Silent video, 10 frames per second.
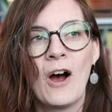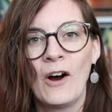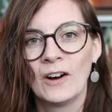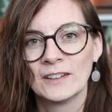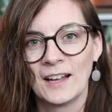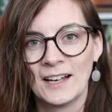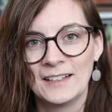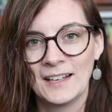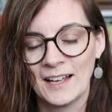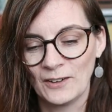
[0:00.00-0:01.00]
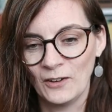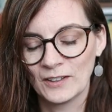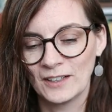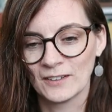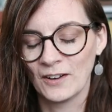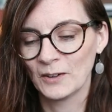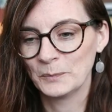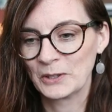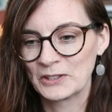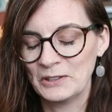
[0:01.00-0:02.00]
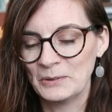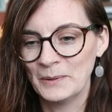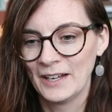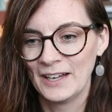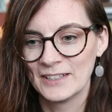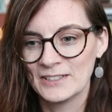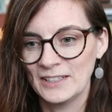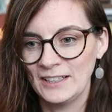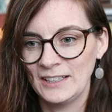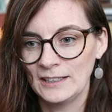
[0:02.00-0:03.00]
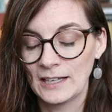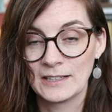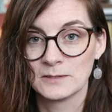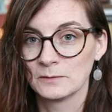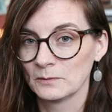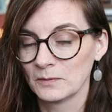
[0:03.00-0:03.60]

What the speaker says: online at all here on BookTube, she has